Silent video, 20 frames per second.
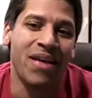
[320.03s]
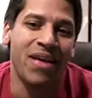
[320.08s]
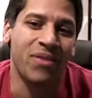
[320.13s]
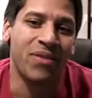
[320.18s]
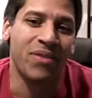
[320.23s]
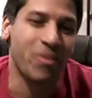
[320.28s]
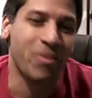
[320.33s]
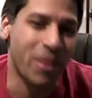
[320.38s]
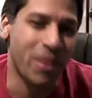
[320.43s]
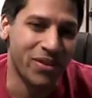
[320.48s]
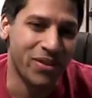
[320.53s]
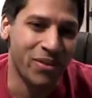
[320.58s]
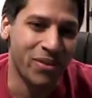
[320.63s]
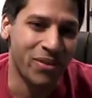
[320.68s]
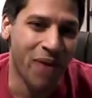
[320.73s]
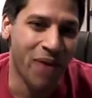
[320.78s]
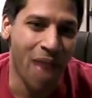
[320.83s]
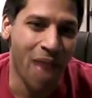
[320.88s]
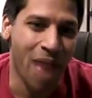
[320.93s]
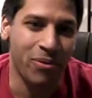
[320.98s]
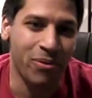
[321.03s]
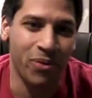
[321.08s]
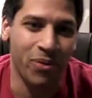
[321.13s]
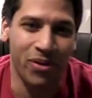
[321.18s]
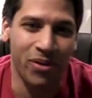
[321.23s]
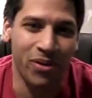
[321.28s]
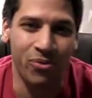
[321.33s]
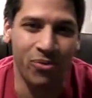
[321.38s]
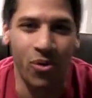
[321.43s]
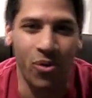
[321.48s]
So basically what happened
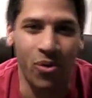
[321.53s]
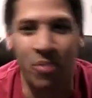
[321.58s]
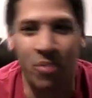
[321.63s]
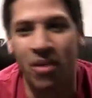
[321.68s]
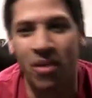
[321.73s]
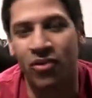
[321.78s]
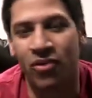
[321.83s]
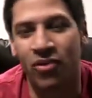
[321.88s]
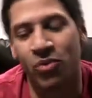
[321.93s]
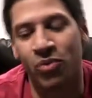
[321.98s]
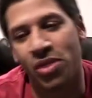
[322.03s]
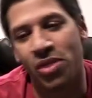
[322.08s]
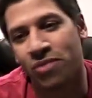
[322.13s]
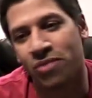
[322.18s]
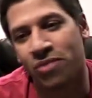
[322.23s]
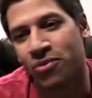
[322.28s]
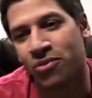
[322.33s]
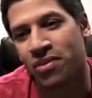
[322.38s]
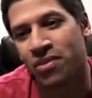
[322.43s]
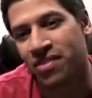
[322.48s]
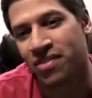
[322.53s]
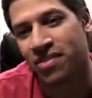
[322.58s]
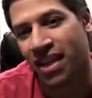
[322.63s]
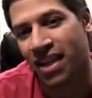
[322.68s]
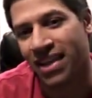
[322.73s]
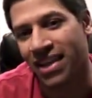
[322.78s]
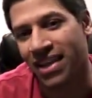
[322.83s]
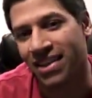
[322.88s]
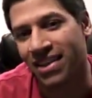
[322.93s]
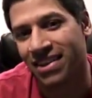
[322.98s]
was Warner Brothers went through the
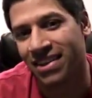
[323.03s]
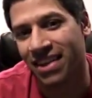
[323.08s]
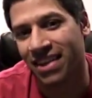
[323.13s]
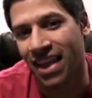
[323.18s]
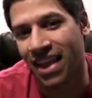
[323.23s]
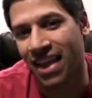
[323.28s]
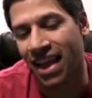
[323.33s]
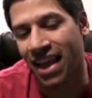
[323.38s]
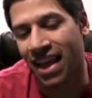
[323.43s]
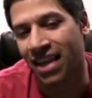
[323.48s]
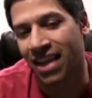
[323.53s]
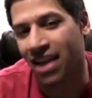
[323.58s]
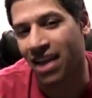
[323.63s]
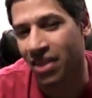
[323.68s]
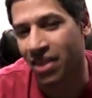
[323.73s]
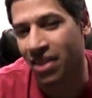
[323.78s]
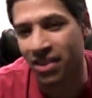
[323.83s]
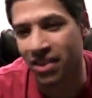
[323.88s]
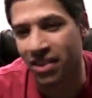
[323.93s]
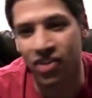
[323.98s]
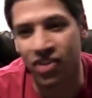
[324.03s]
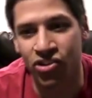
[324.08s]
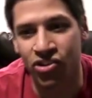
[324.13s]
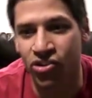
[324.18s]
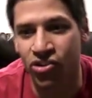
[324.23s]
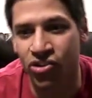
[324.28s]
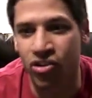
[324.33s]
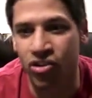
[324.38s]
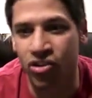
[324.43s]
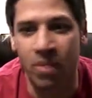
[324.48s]
site, and I think they just
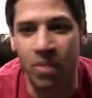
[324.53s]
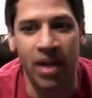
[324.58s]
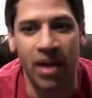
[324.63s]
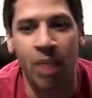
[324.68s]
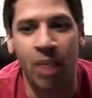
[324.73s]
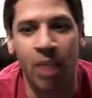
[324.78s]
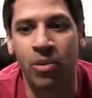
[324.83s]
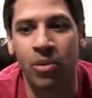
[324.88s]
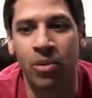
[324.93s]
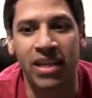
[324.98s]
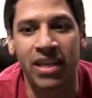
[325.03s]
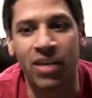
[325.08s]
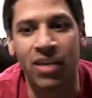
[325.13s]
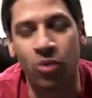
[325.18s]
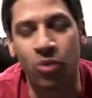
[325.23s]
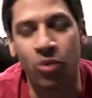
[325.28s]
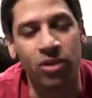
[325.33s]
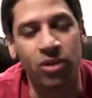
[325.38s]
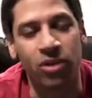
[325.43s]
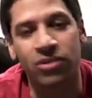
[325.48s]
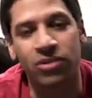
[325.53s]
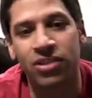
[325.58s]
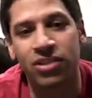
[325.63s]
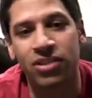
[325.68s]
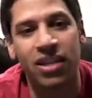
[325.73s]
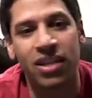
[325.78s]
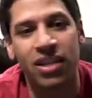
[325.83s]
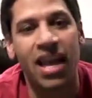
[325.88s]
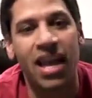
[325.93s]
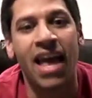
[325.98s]
searched by a couple of
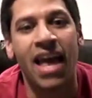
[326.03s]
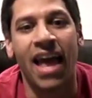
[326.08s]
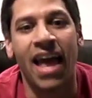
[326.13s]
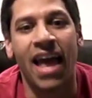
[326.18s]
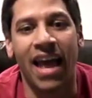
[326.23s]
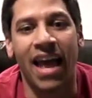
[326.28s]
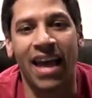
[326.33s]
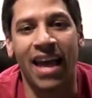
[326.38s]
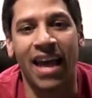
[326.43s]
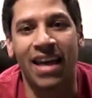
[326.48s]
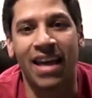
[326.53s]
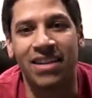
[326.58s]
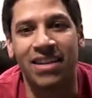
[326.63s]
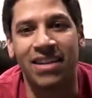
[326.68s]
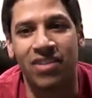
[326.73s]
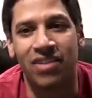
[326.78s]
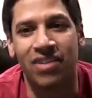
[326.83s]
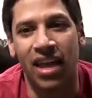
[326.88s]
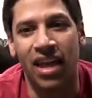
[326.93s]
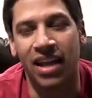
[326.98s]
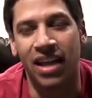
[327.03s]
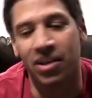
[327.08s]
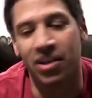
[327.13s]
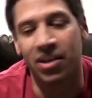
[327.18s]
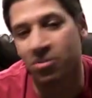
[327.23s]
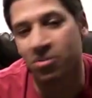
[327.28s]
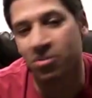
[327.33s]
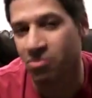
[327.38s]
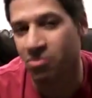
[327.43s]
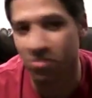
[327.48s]
keywords, and
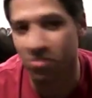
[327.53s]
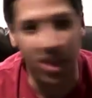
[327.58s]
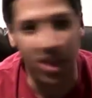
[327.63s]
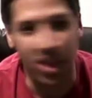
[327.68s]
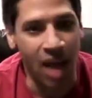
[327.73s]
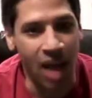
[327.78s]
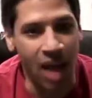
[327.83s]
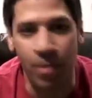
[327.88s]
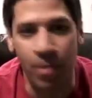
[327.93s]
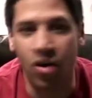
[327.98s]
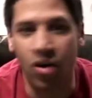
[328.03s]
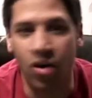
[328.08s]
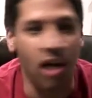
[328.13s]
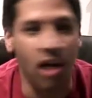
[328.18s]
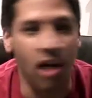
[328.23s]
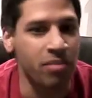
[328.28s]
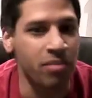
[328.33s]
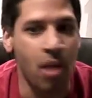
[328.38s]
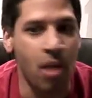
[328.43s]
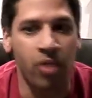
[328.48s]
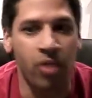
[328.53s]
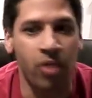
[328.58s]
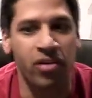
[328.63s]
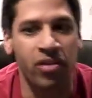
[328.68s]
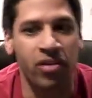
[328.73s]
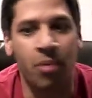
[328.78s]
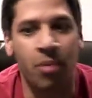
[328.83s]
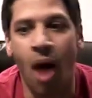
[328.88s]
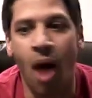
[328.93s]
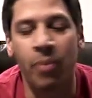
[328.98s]
they come across models that
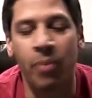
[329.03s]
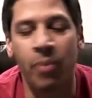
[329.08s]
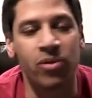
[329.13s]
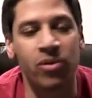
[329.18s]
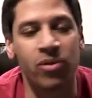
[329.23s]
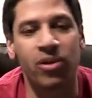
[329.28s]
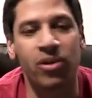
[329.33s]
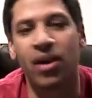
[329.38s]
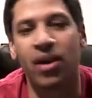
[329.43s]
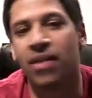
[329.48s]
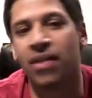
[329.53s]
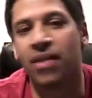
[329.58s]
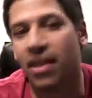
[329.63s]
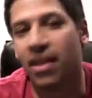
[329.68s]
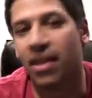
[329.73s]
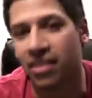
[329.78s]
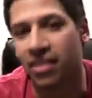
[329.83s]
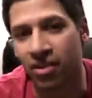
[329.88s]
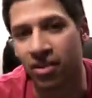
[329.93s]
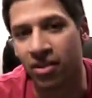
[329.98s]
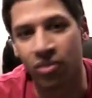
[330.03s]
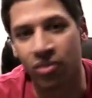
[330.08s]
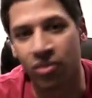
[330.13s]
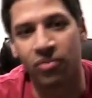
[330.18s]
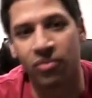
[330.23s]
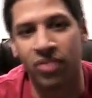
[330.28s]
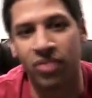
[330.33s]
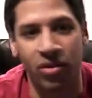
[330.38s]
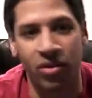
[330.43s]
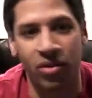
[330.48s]
are popular, and then they'll
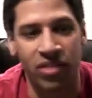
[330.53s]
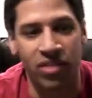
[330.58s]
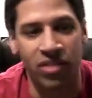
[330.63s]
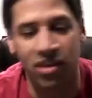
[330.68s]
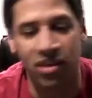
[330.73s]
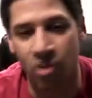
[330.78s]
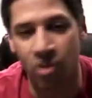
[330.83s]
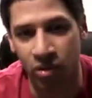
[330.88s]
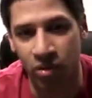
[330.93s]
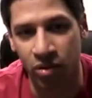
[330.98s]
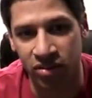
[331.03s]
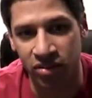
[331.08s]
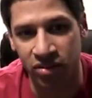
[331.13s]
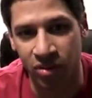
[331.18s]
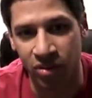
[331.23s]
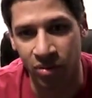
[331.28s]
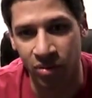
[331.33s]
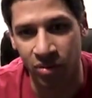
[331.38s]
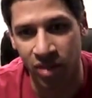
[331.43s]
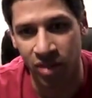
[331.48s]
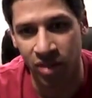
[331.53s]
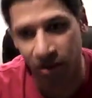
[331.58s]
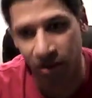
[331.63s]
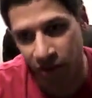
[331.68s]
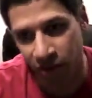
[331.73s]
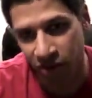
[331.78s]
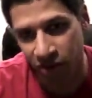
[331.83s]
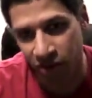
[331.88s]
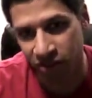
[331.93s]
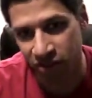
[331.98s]
send a notice to
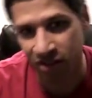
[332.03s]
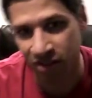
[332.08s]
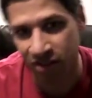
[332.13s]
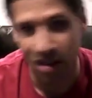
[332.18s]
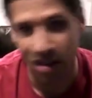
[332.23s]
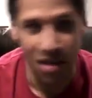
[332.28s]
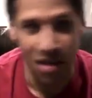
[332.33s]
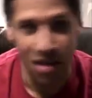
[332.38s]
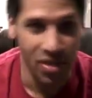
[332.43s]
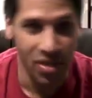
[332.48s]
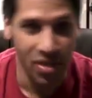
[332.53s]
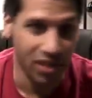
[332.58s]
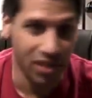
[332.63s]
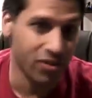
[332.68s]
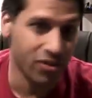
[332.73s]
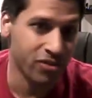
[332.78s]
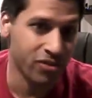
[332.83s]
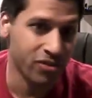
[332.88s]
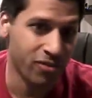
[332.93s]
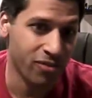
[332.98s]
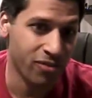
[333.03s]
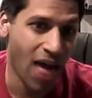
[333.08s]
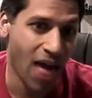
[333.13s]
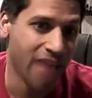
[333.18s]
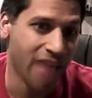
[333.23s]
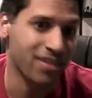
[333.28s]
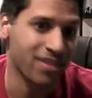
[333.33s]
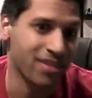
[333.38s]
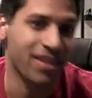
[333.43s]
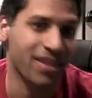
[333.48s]
Thingiverse. Thingiverse
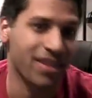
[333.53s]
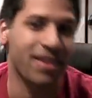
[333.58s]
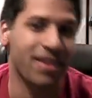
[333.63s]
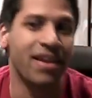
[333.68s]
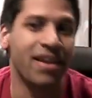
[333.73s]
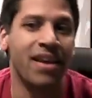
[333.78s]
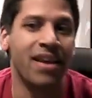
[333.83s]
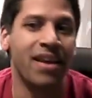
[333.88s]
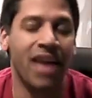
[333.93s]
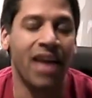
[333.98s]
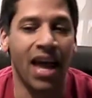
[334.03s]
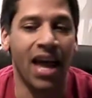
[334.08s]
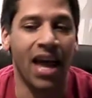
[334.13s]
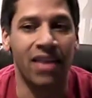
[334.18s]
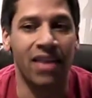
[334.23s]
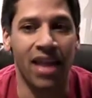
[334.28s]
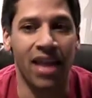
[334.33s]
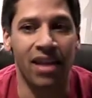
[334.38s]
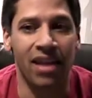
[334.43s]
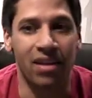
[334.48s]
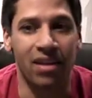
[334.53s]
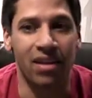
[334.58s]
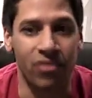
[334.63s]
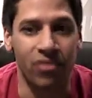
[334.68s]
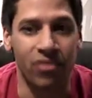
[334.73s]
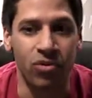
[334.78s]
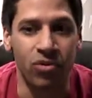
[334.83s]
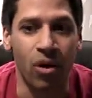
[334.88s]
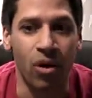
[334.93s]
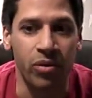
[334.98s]
flags it, and then if
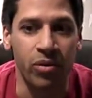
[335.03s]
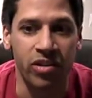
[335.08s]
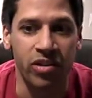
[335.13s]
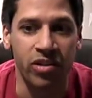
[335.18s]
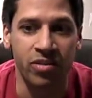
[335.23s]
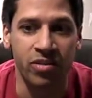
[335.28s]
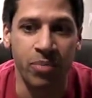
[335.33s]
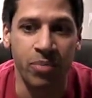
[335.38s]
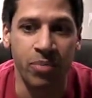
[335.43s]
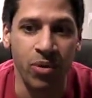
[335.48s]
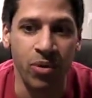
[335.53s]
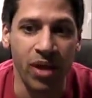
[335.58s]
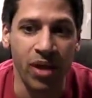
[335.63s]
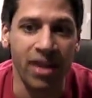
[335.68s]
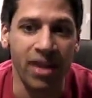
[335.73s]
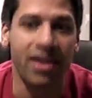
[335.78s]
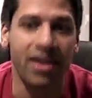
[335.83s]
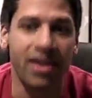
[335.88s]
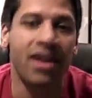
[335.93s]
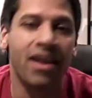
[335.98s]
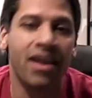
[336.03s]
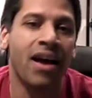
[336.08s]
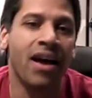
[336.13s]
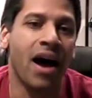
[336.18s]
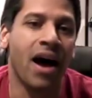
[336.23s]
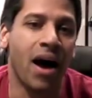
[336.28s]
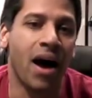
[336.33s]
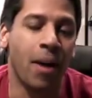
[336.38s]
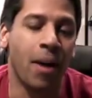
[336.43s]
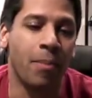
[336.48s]
you don't dispute it,
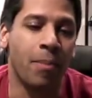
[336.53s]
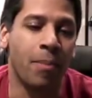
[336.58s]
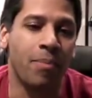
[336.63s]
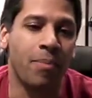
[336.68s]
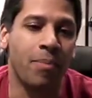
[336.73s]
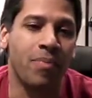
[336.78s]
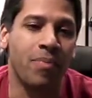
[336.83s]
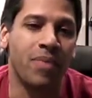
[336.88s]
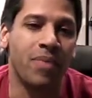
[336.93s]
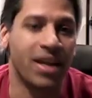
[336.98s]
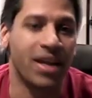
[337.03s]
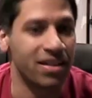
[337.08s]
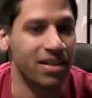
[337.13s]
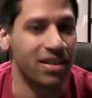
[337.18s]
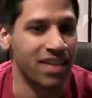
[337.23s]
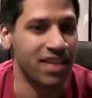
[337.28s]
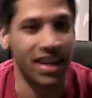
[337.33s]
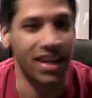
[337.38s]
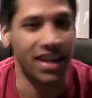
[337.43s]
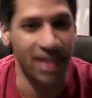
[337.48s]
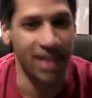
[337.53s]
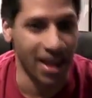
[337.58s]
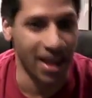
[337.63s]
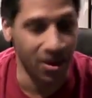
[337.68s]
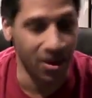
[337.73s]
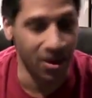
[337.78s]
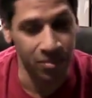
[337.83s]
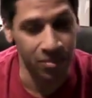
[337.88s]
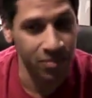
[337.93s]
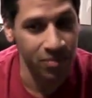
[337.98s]
it gets taken
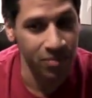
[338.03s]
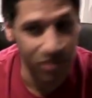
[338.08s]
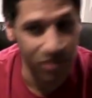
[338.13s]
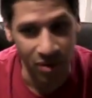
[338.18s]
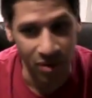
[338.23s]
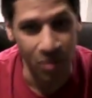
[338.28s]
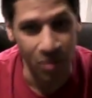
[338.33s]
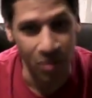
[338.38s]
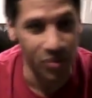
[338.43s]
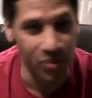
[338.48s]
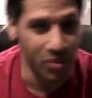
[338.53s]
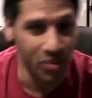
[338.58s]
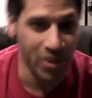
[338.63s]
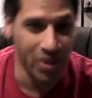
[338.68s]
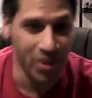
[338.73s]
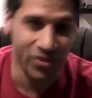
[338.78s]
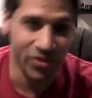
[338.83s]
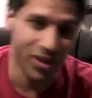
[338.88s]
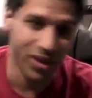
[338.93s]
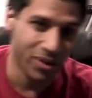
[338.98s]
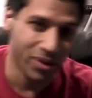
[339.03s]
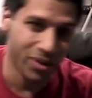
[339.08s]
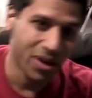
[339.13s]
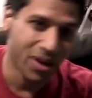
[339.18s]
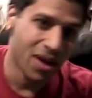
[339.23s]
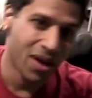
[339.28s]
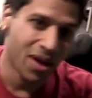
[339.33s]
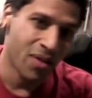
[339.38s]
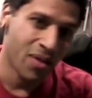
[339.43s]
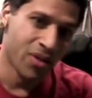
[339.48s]
down. So basically
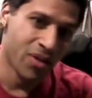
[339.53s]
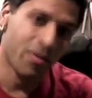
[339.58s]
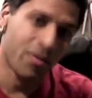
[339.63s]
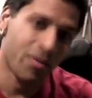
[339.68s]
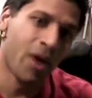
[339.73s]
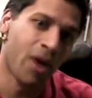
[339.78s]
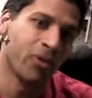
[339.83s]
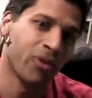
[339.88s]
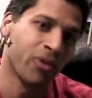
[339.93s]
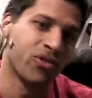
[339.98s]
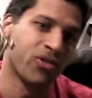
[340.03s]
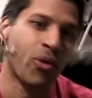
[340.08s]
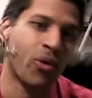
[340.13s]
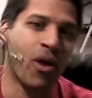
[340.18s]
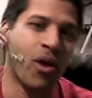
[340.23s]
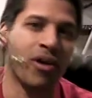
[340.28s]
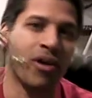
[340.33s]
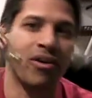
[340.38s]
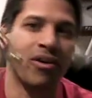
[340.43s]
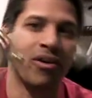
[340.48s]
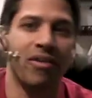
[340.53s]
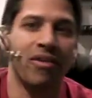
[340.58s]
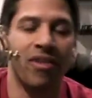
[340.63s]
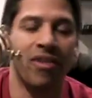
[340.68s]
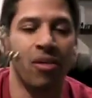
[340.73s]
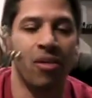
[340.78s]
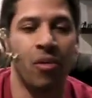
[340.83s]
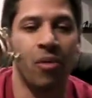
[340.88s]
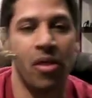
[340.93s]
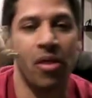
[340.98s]
this model is no longer
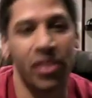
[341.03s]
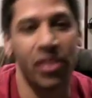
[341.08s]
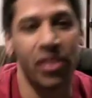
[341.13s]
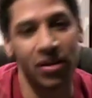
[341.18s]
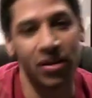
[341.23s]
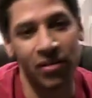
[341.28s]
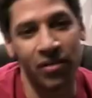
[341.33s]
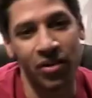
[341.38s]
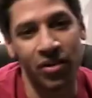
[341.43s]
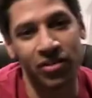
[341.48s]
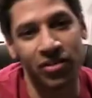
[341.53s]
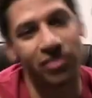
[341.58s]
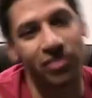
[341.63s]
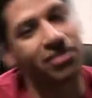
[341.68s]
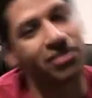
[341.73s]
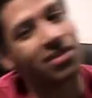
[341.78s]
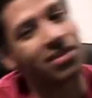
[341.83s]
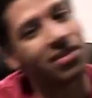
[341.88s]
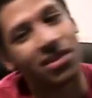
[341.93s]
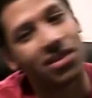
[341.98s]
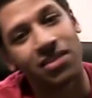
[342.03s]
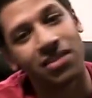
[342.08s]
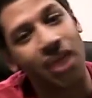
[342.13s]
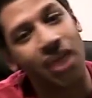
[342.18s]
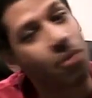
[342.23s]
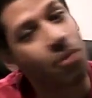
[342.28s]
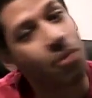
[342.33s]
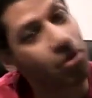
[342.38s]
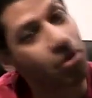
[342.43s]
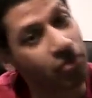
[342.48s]
available on Thingiverse. It is,
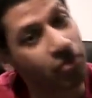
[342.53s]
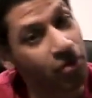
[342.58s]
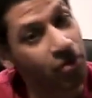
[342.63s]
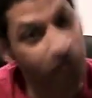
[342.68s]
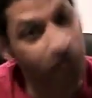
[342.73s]
however,